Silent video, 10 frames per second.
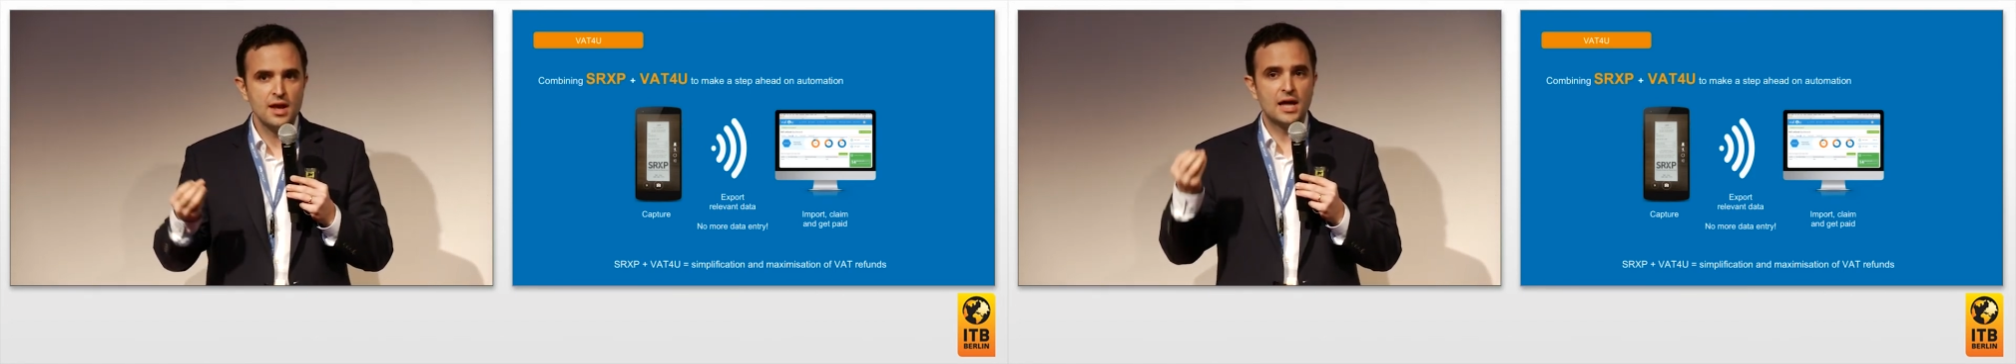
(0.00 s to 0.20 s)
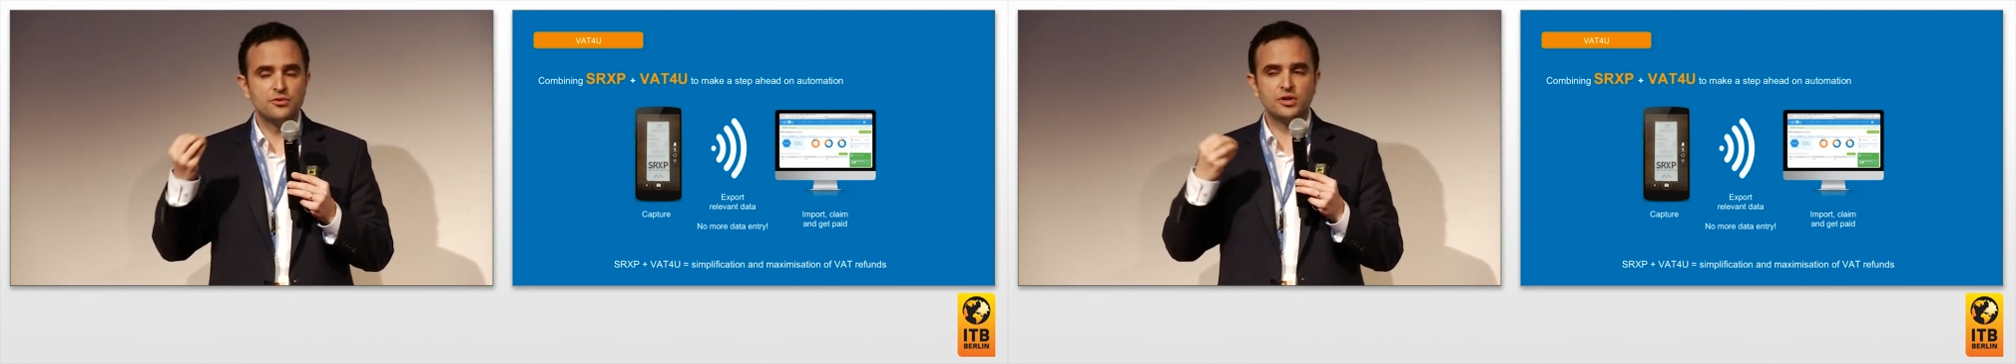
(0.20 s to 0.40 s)

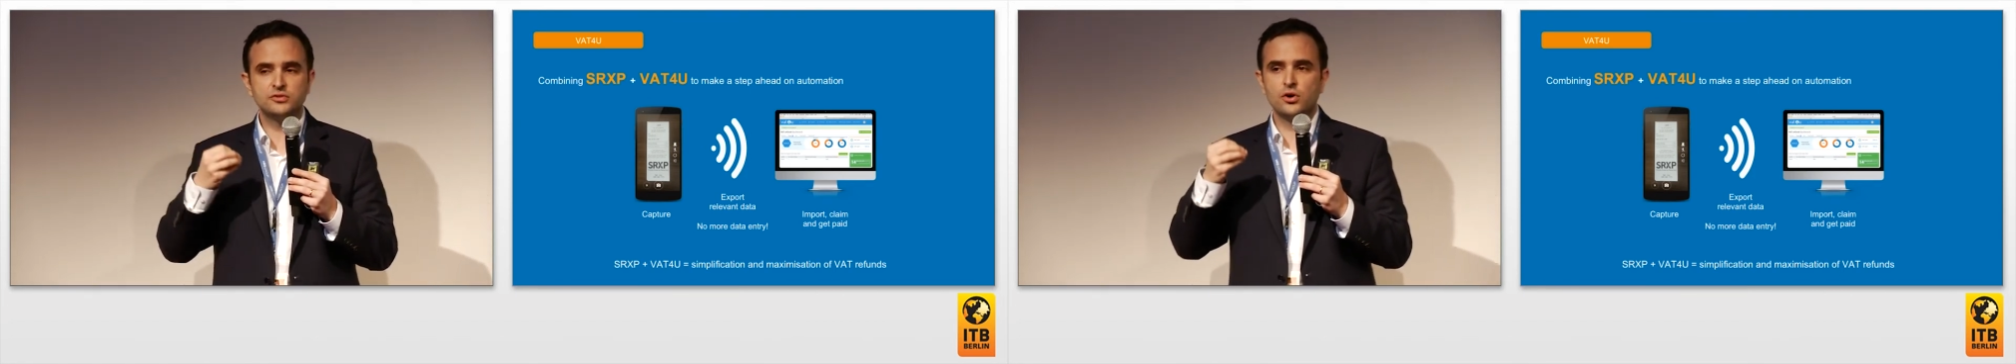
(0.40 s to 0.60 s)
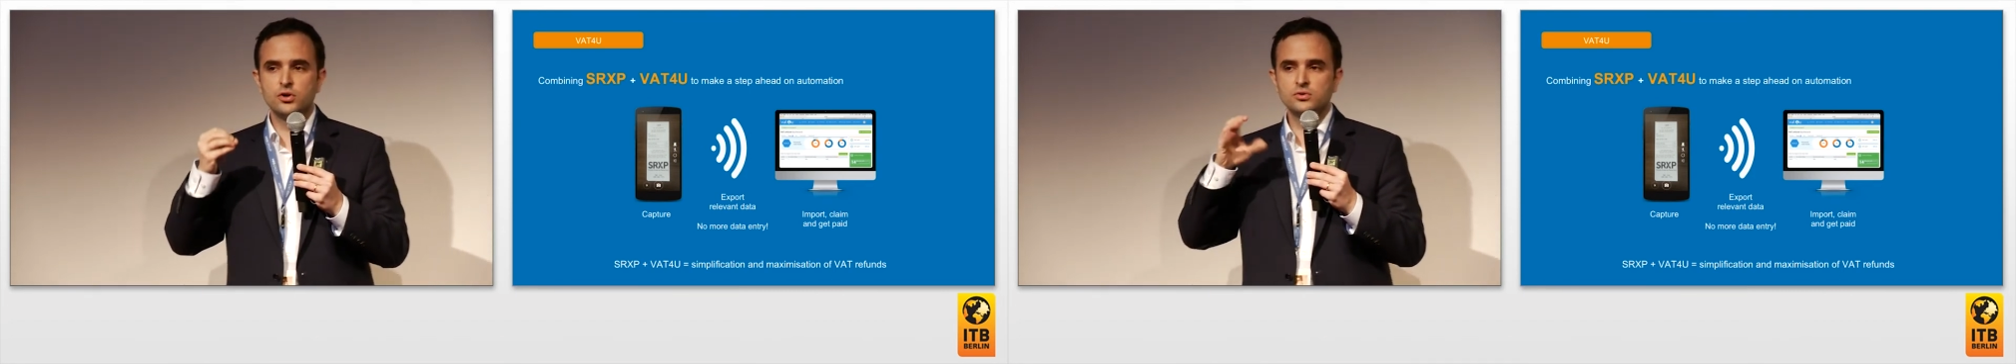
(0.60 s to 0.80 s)
And
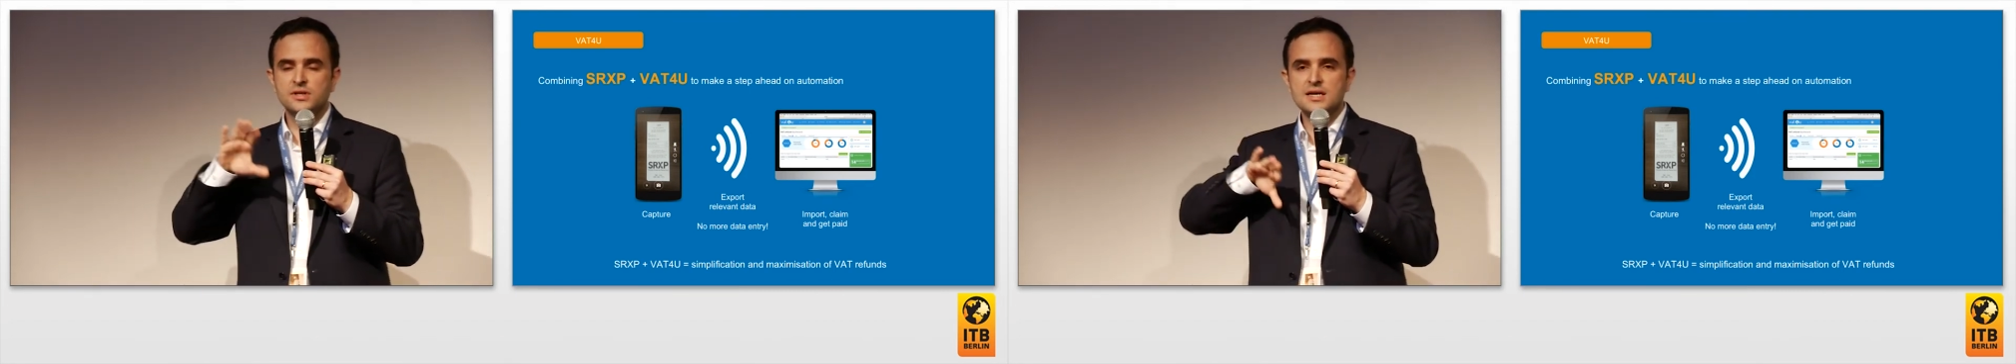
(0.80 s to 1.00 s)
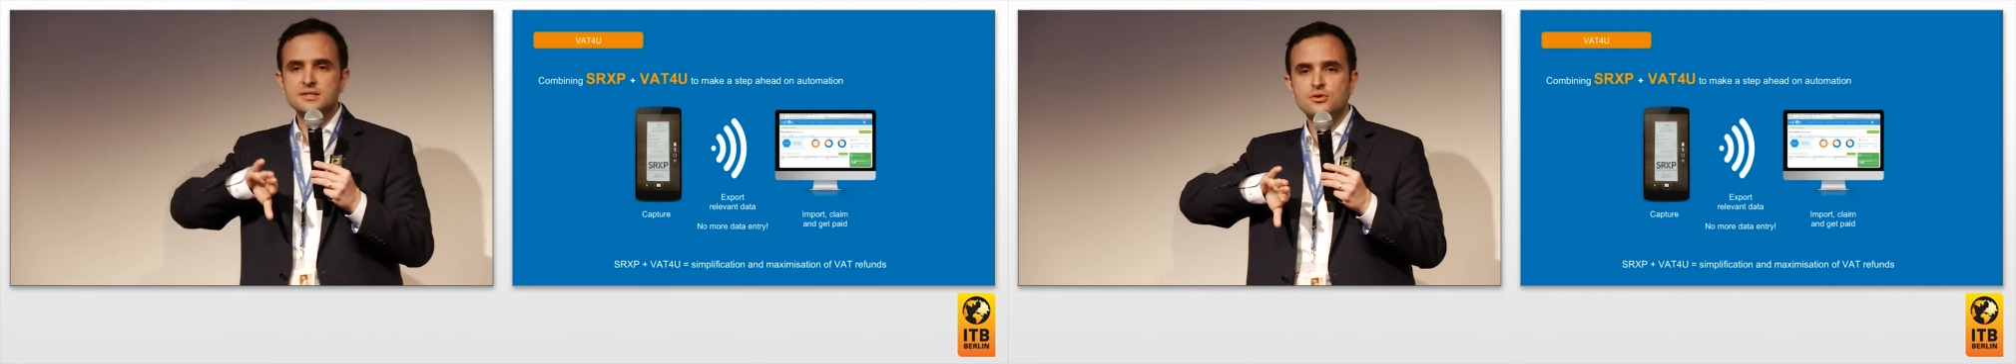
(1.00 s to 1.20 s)
VAT4U
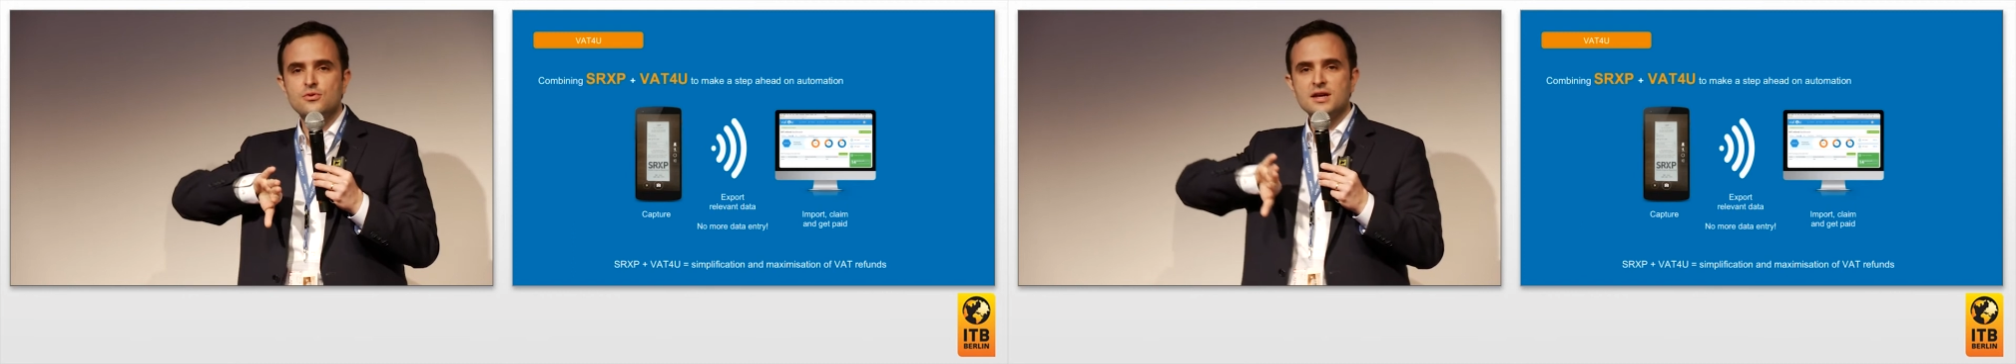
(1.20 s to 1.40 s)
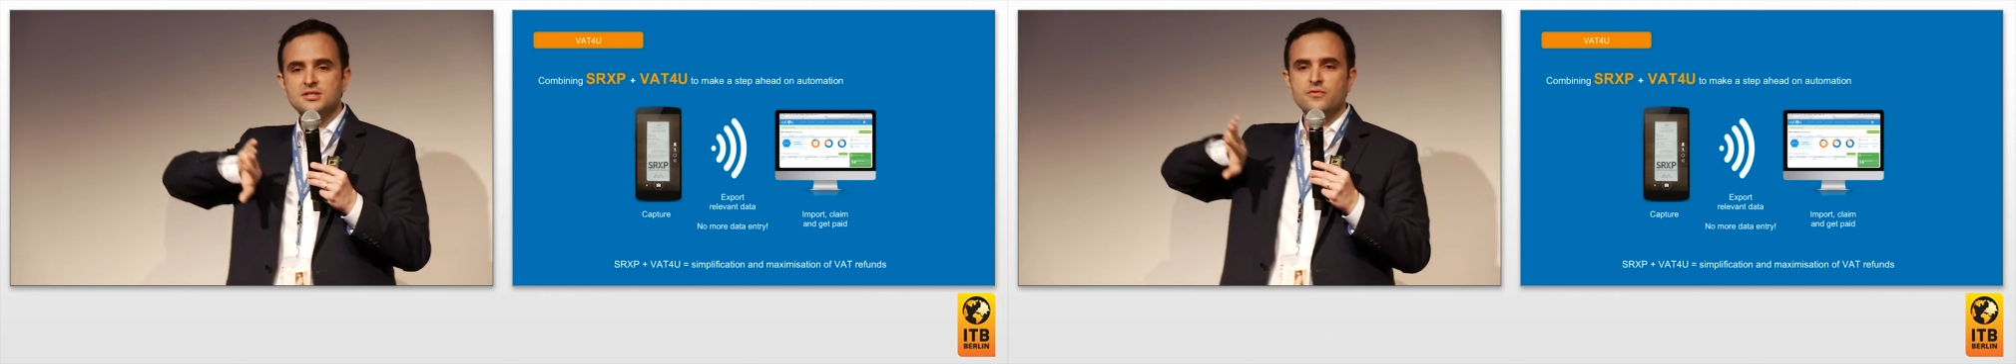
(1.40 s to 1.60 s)
does the
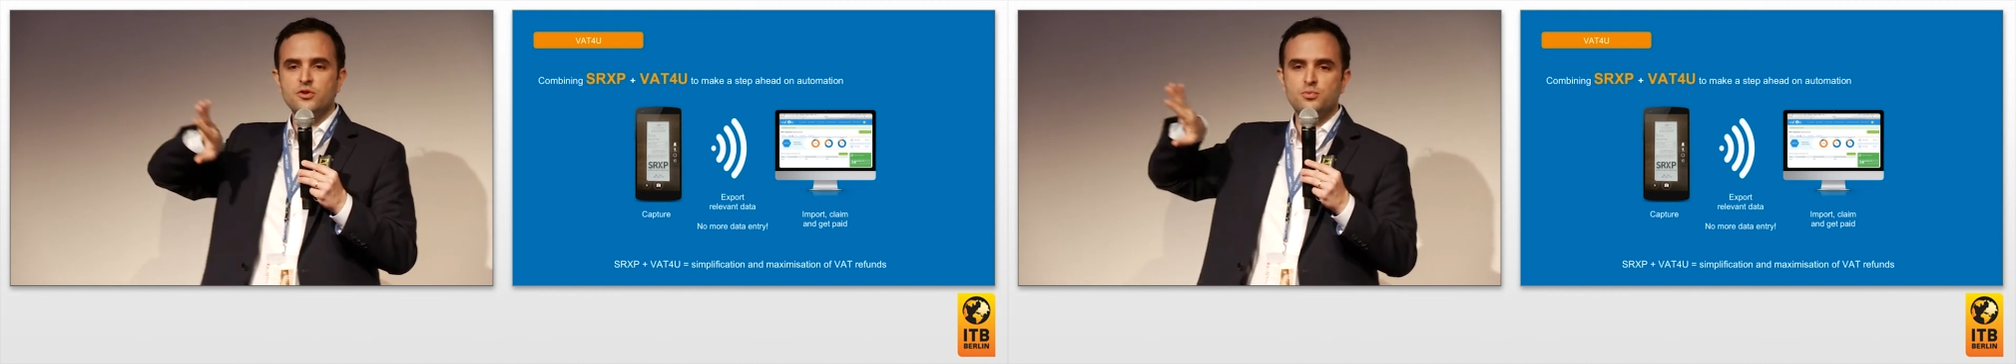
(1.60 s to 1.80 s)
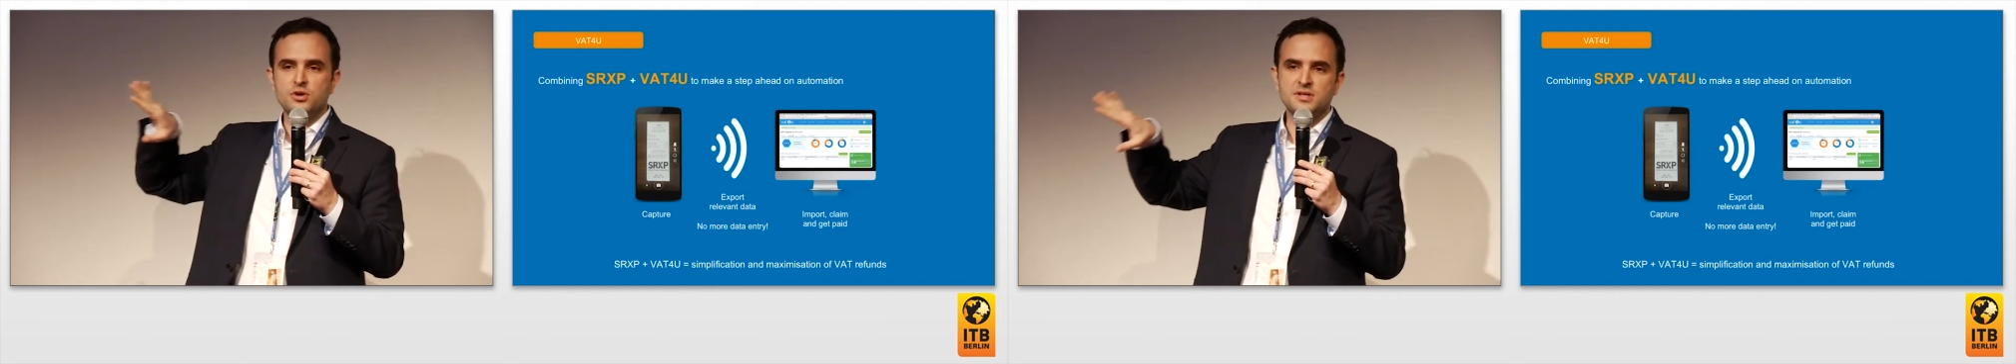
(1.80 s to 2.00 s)
rest of
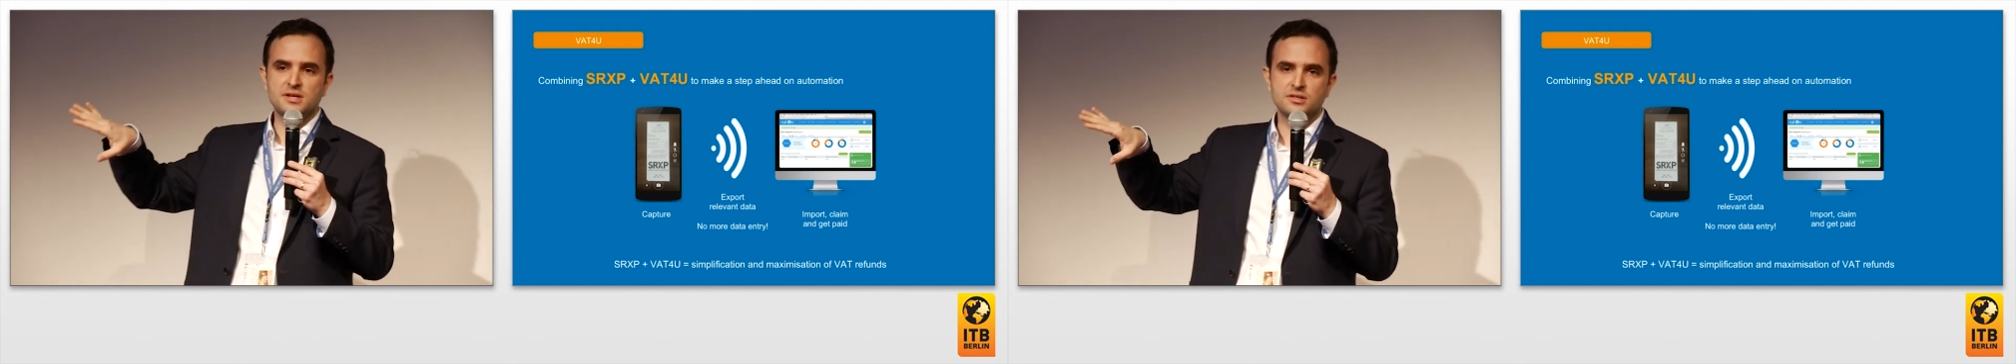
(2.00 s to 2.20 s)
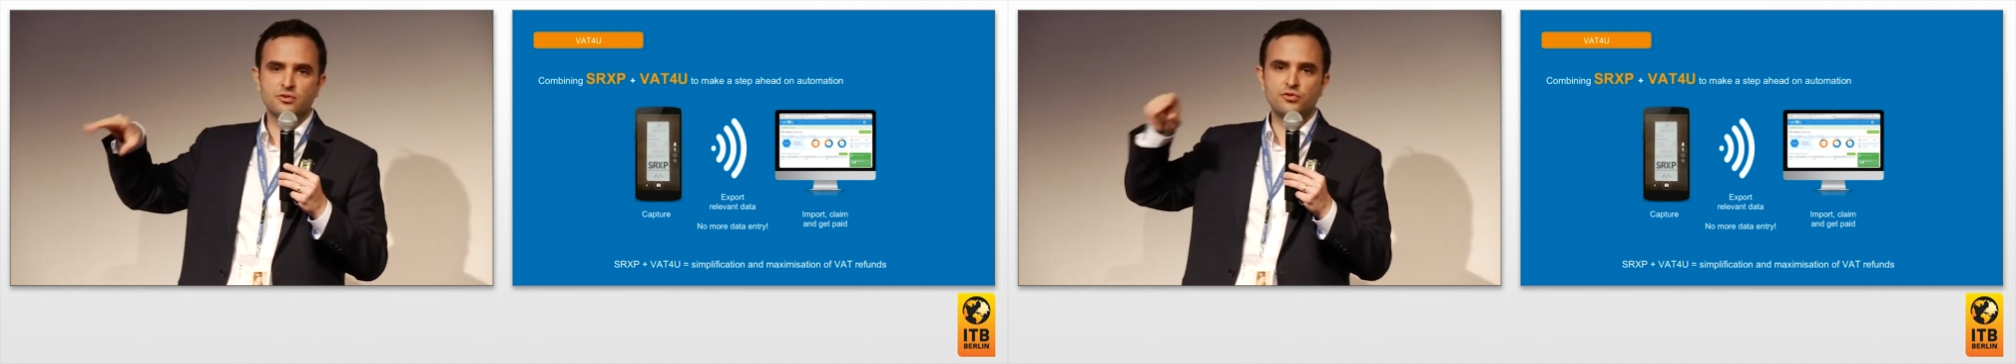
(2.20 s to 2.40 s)
the process.